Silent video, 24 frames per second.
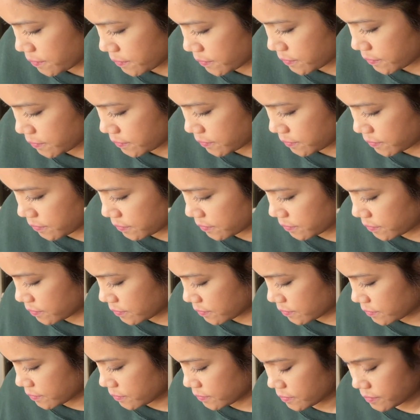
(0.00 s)

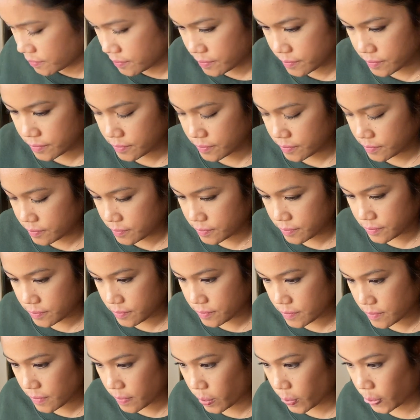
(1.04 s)

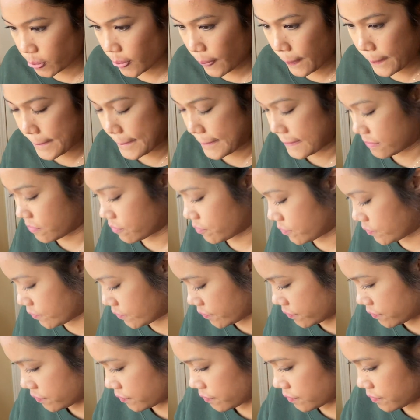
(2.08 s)

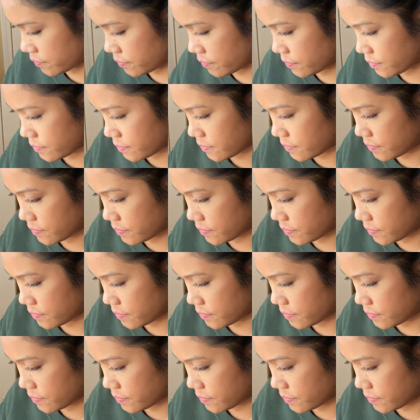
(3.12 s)
(no one is talking)